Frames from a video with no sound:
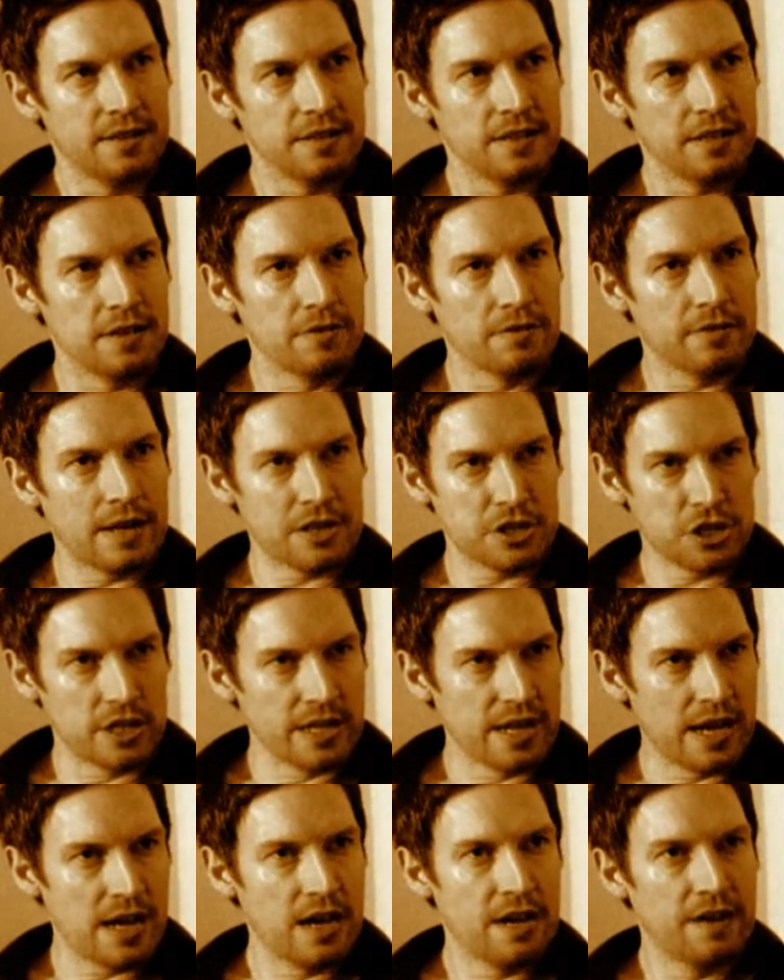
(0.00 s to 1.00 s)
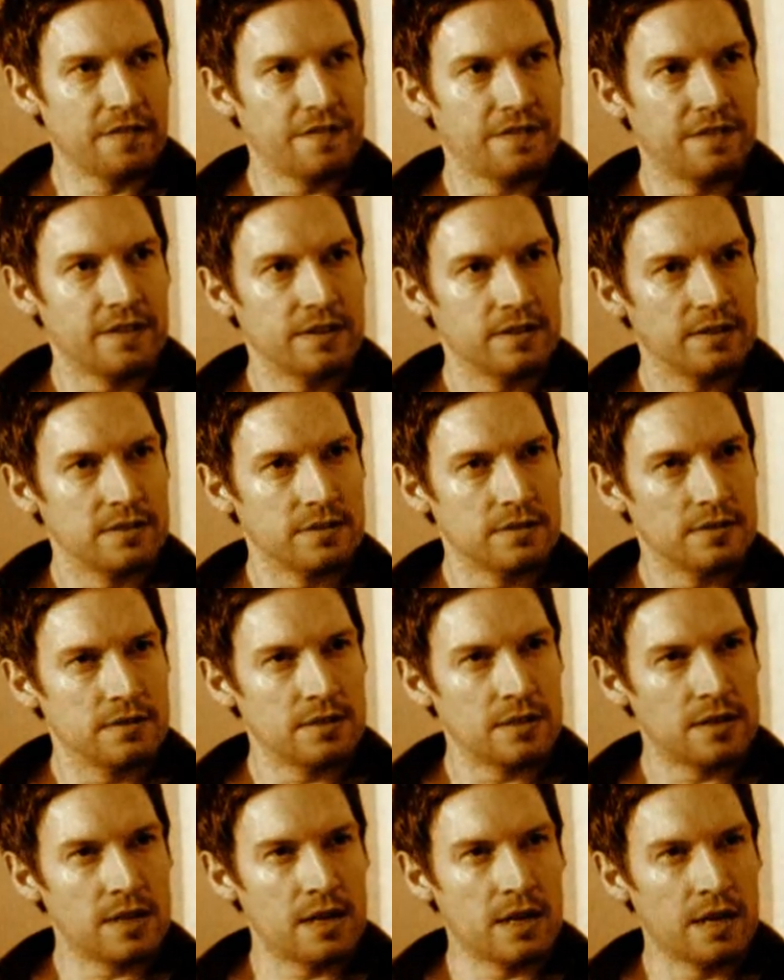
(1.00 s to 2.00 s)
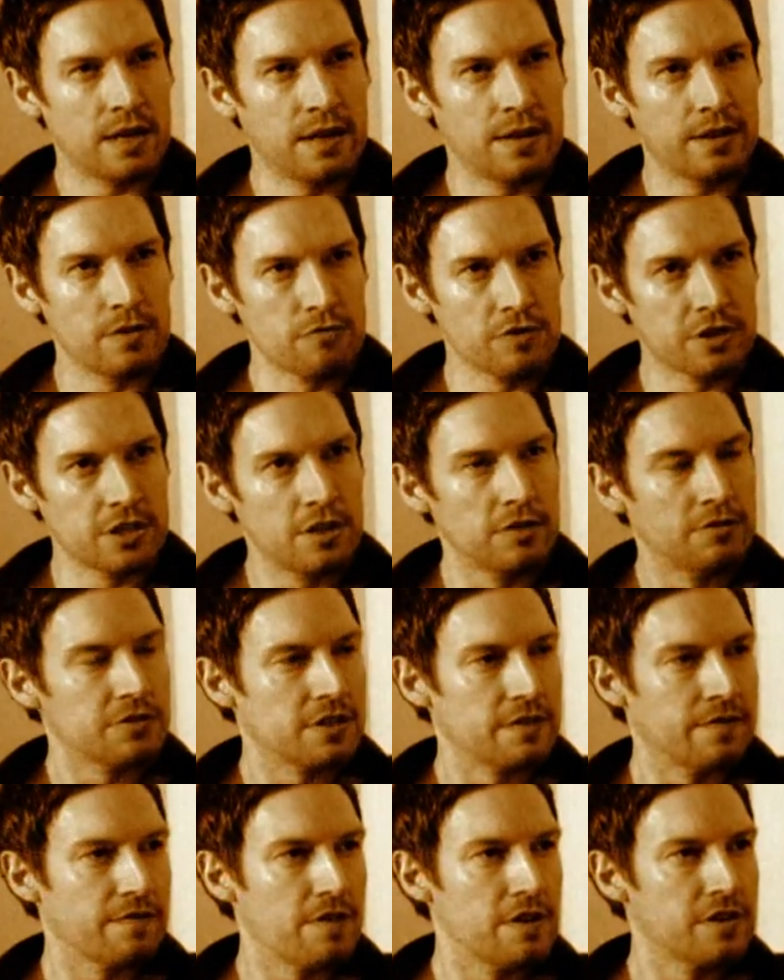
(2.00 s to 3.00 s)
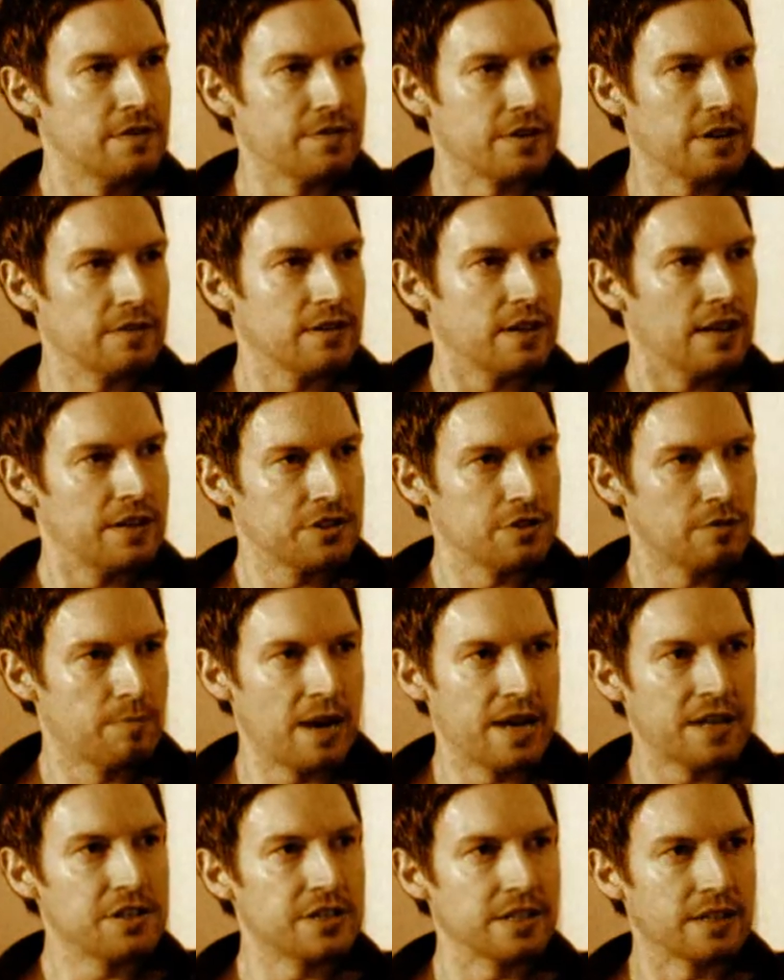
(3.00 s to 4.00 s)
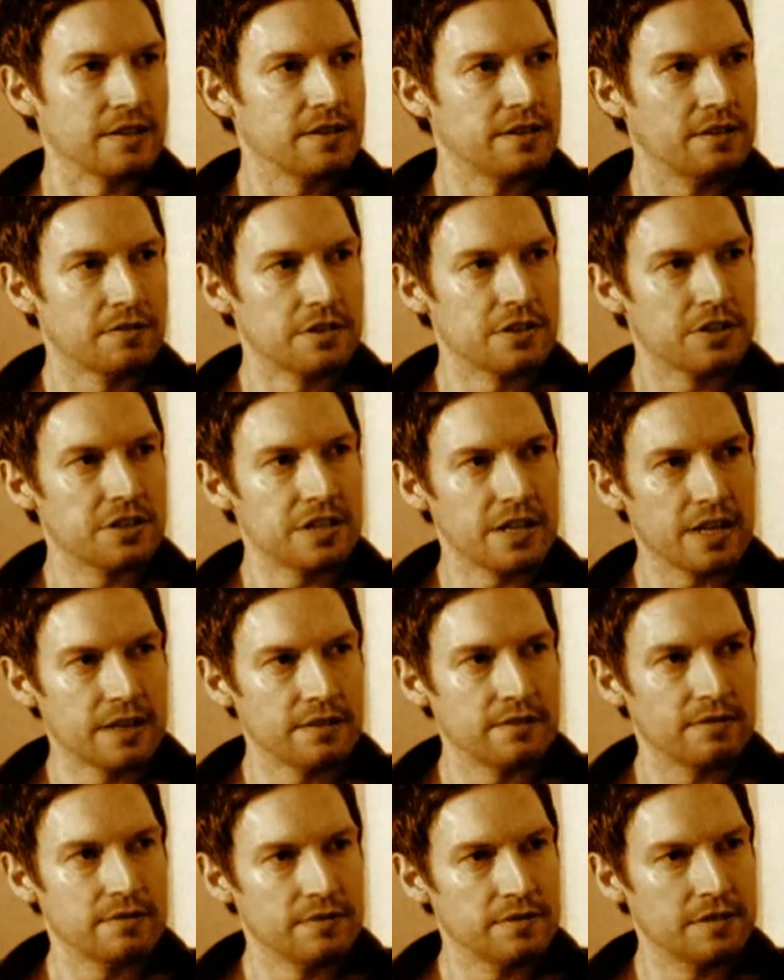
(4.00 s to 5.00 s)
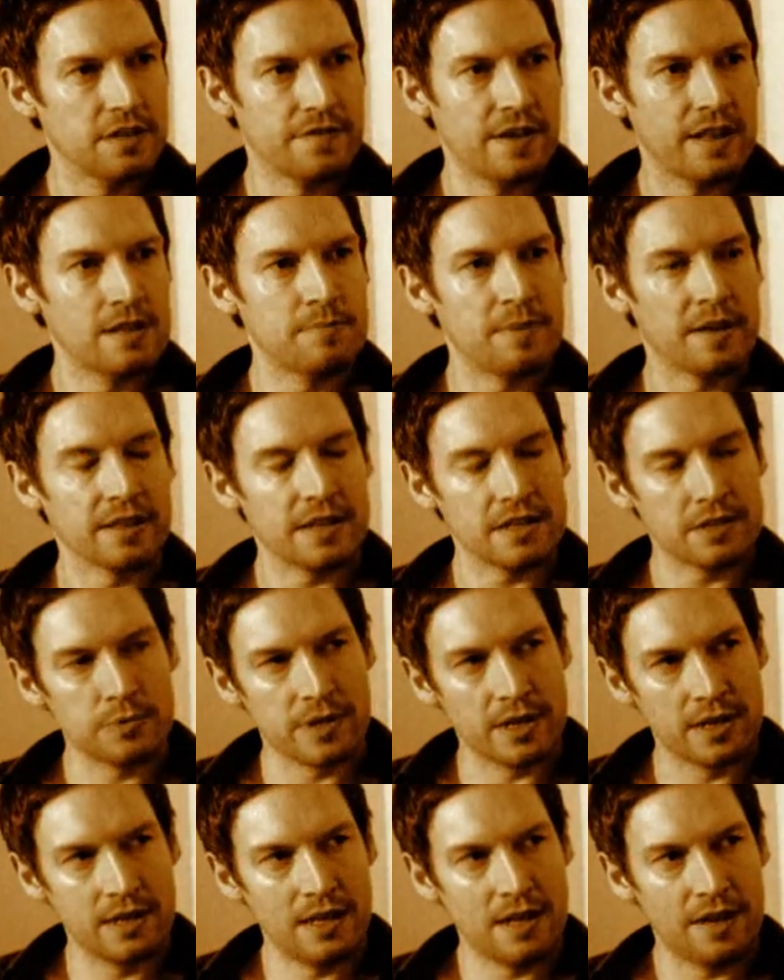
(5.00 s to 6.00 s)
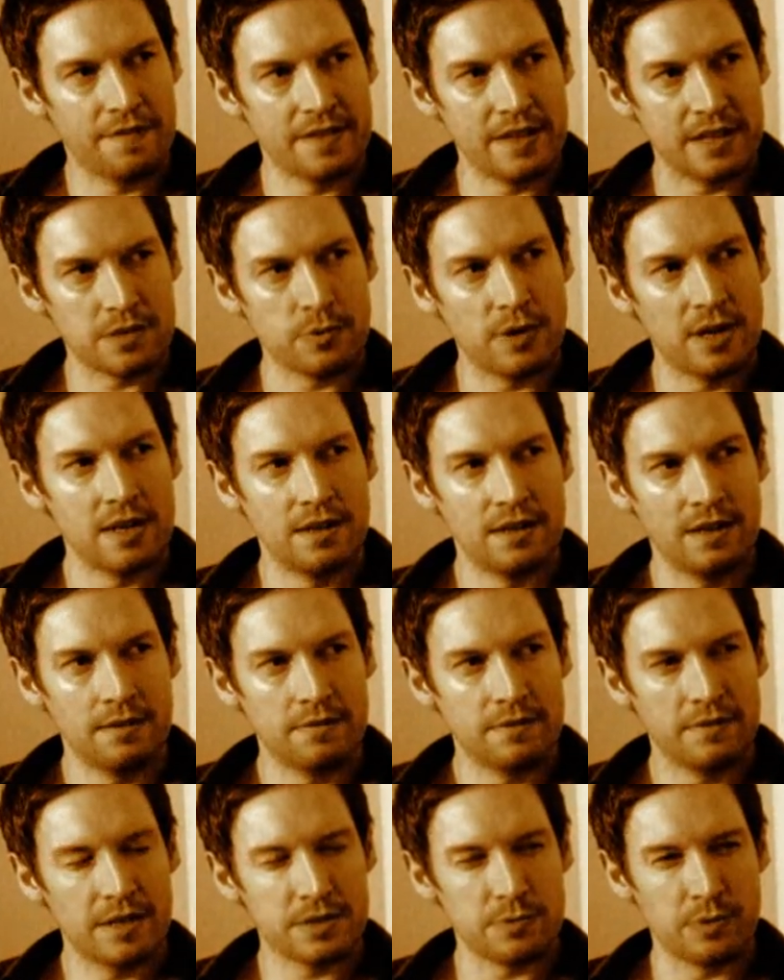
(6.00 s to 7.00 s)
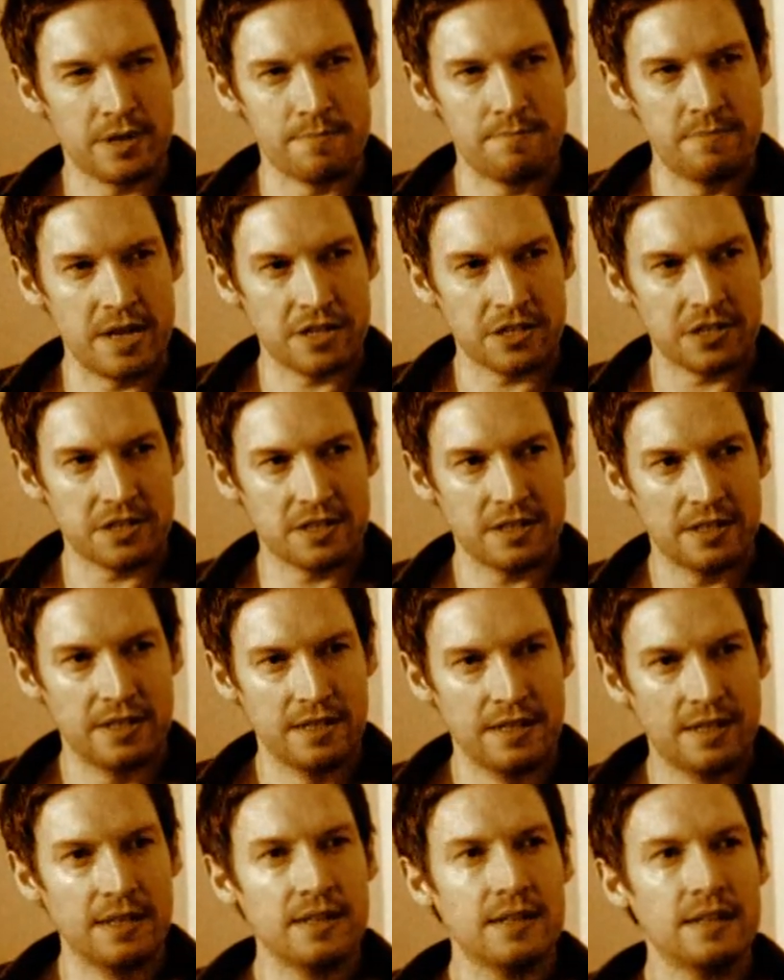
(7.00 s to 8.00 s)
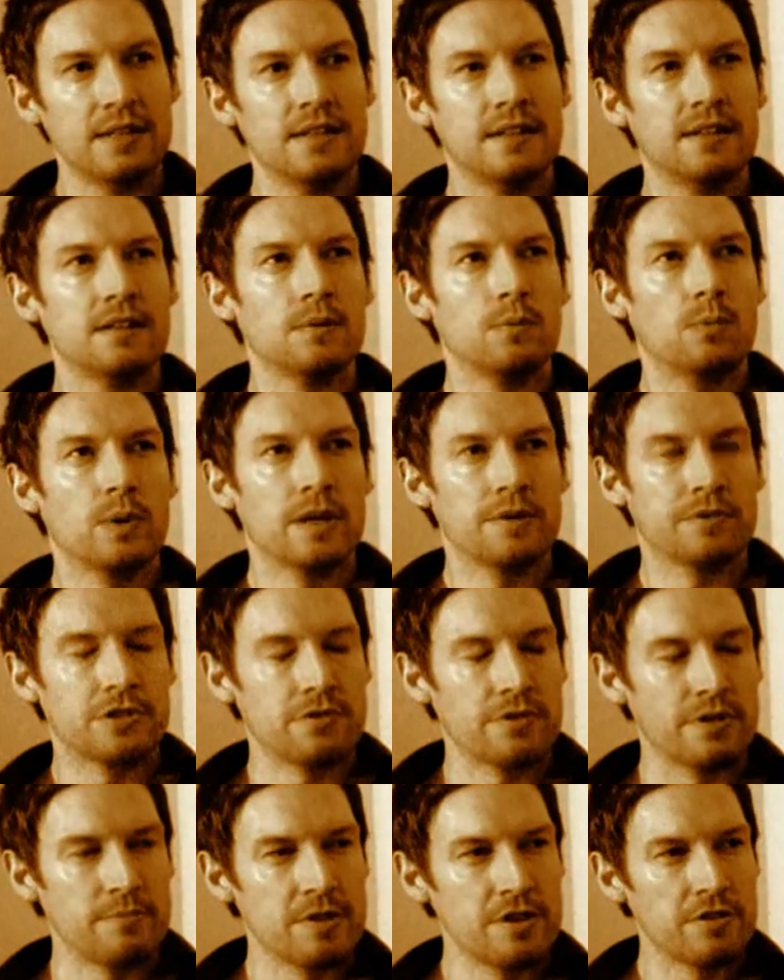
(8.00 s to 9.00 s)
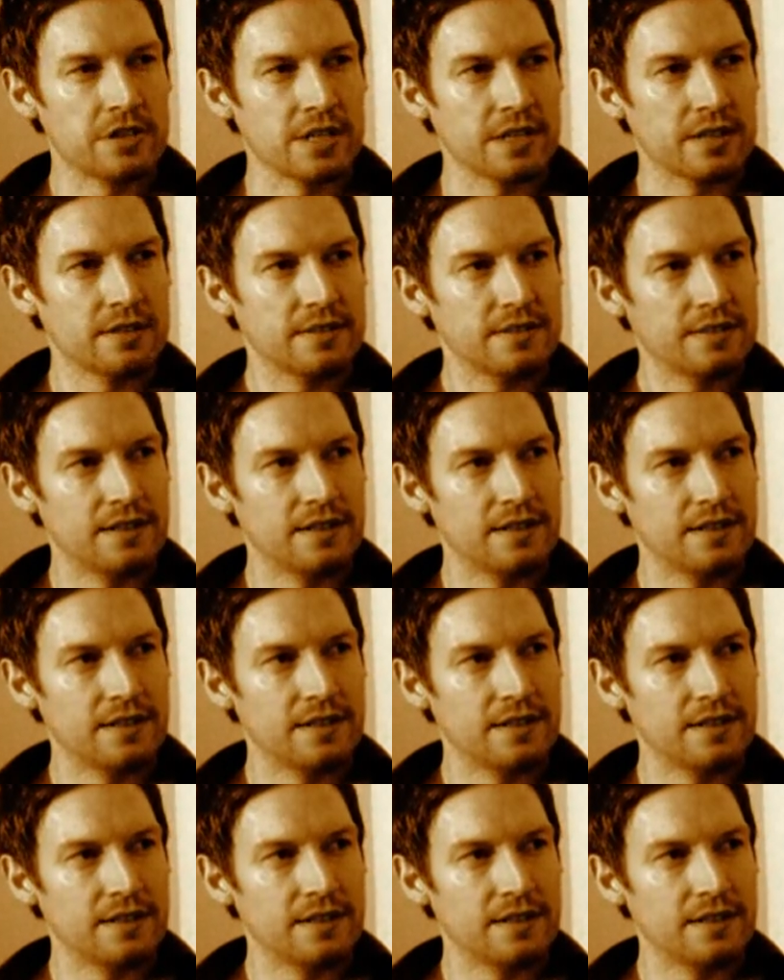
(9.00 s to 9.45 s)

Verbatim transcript: you actually have uh, the results in front of you as you're painting. You can mm. see it developing. That's what I love, and that's what I that's what I missed when I was doing the music.